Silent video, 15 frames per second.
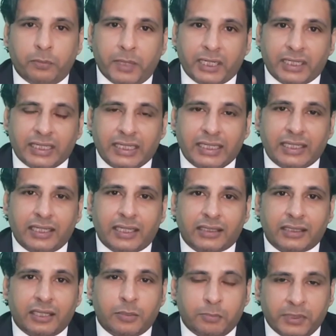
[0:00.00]
but in
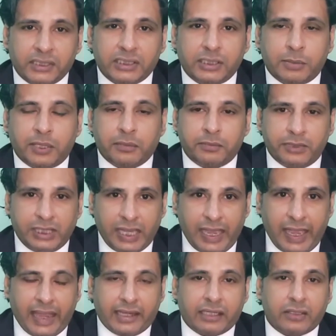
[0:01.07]
Kathal Bisaba the
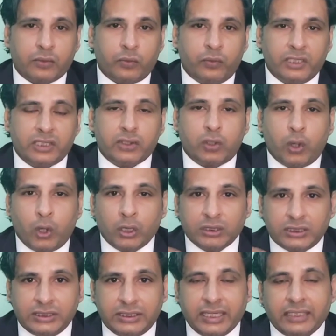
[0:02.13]
act which
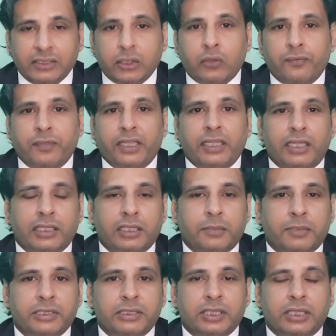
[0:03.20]
caused death of any other
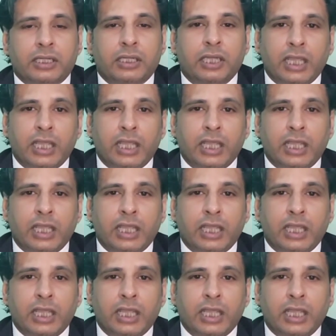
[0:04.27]
person